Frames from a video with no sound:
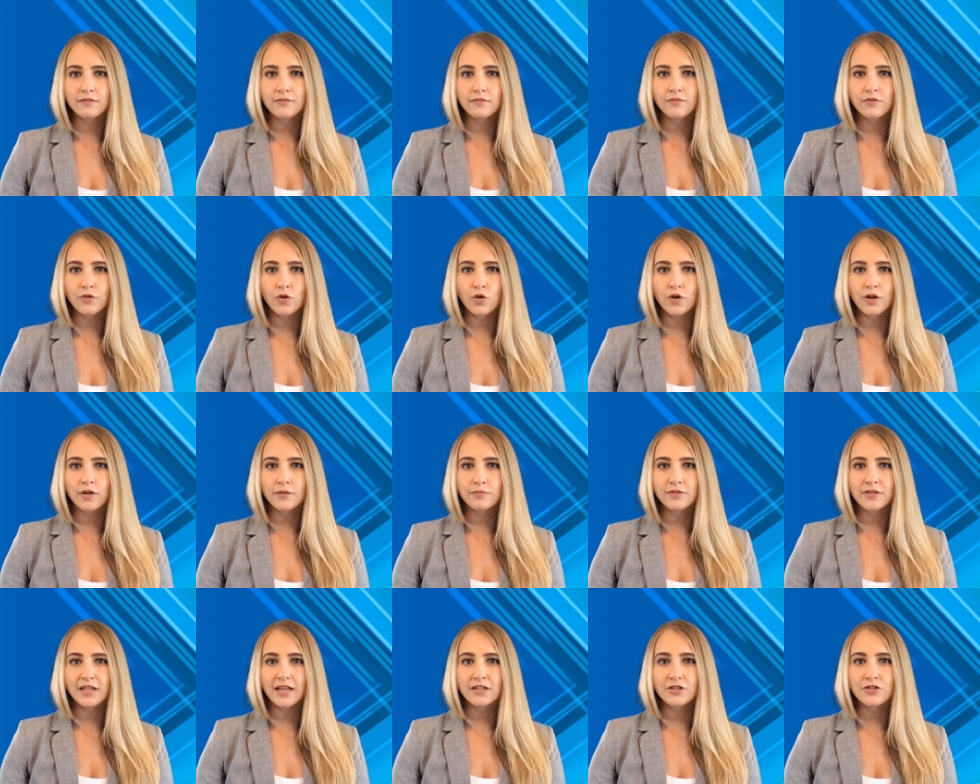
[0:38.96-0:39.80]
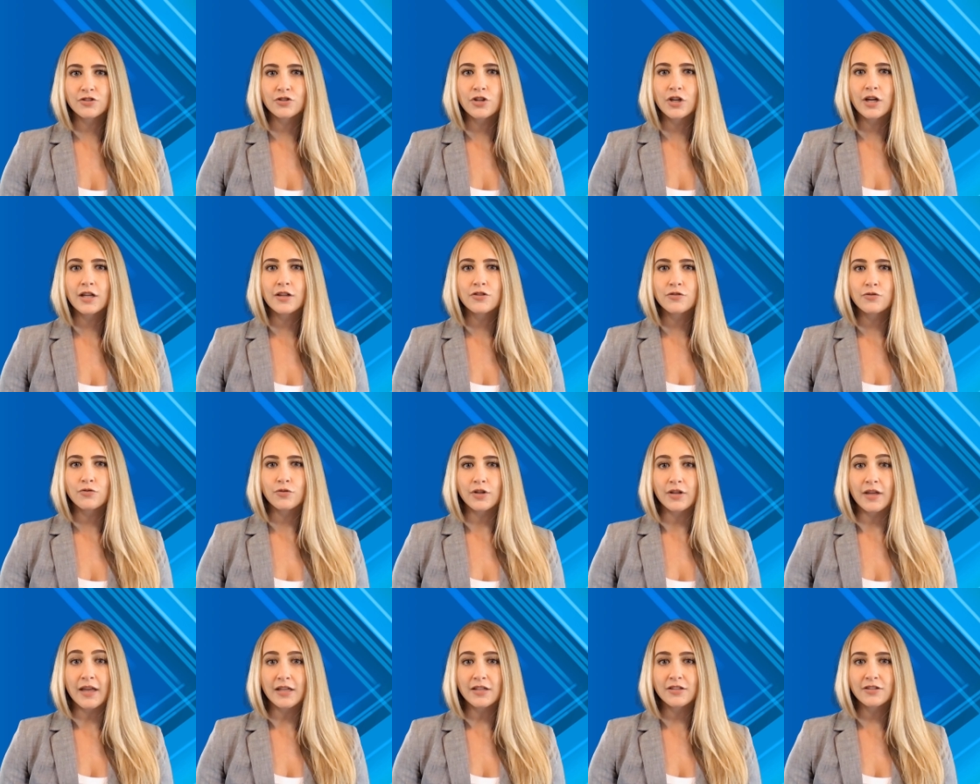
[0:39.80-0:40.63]
Forbes has just
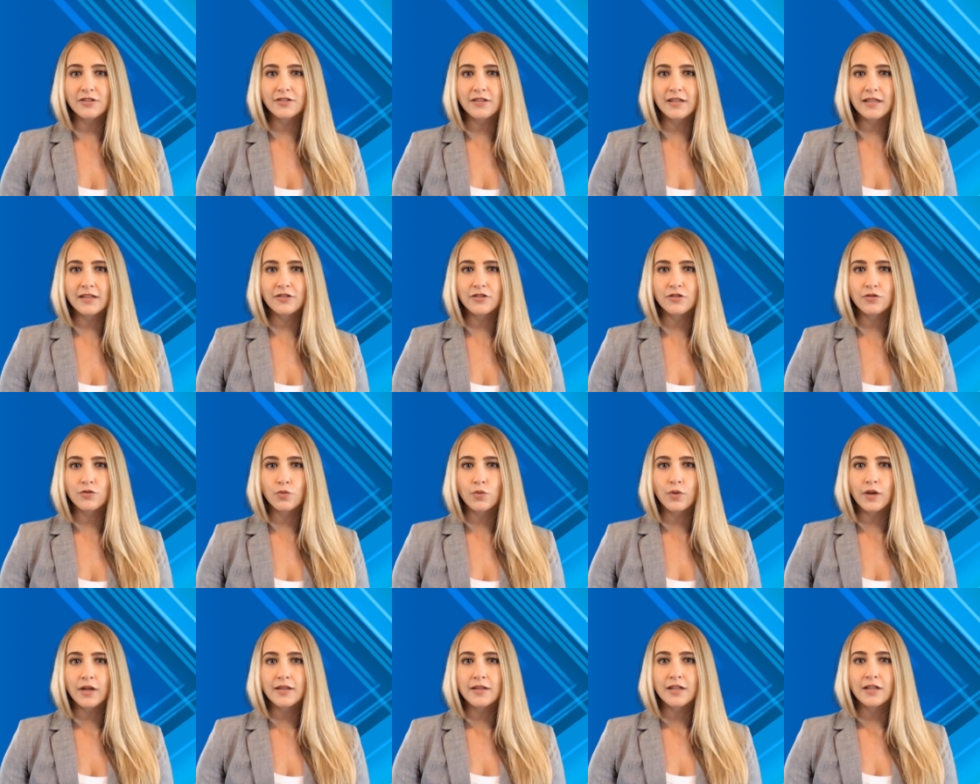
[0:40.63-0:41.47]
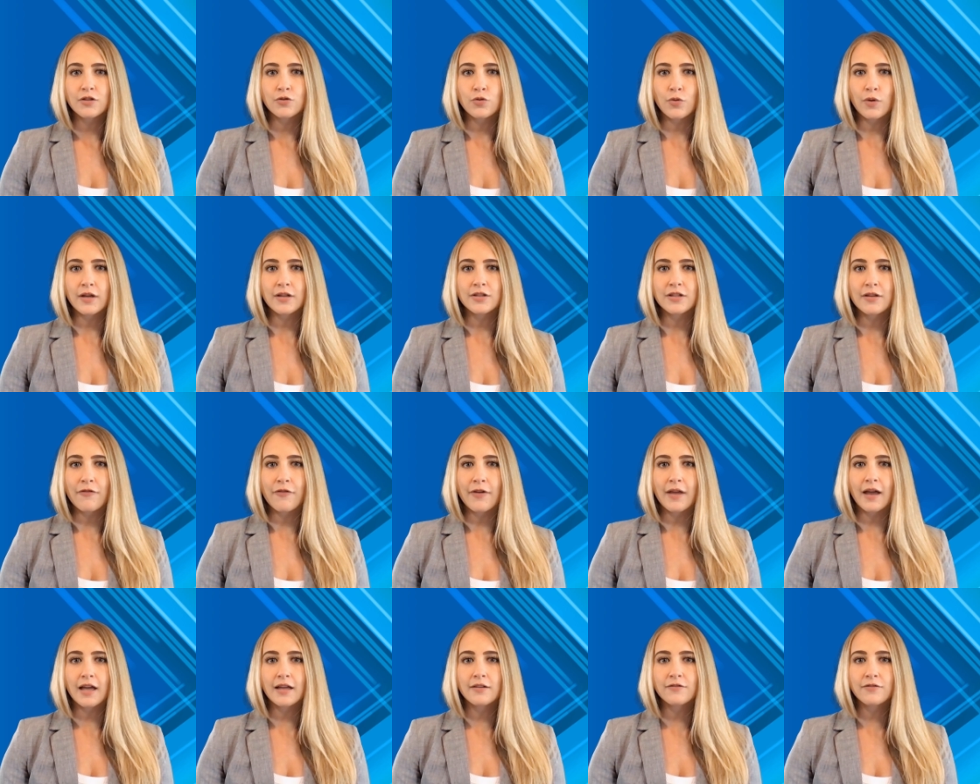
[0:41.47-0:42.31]
released its
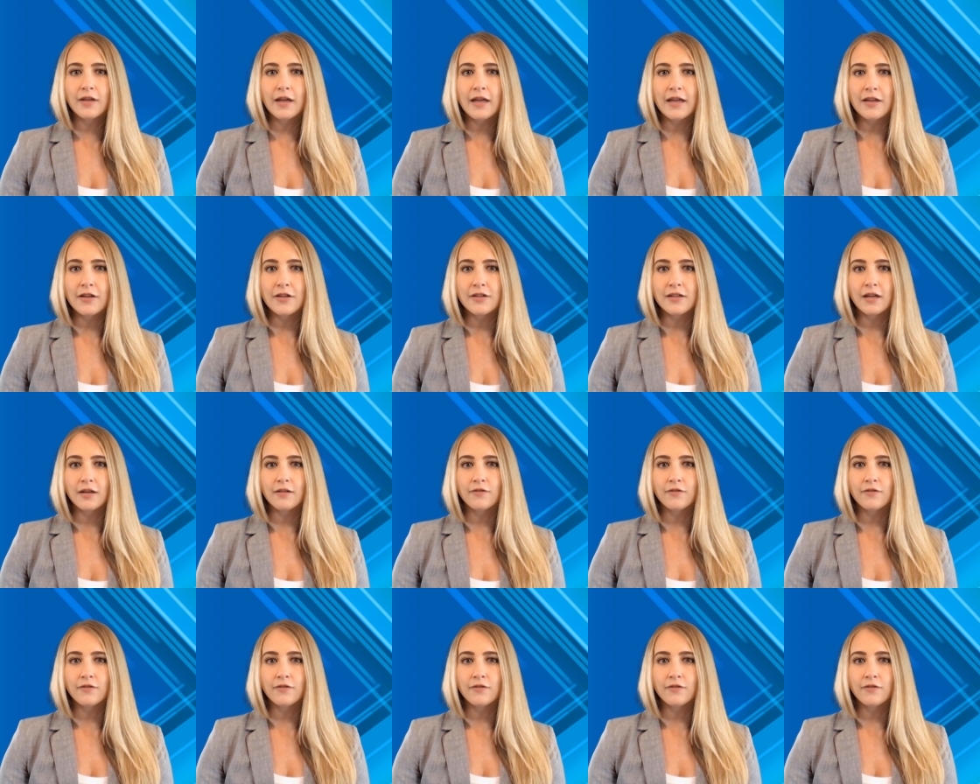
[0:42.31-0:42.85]
2025 list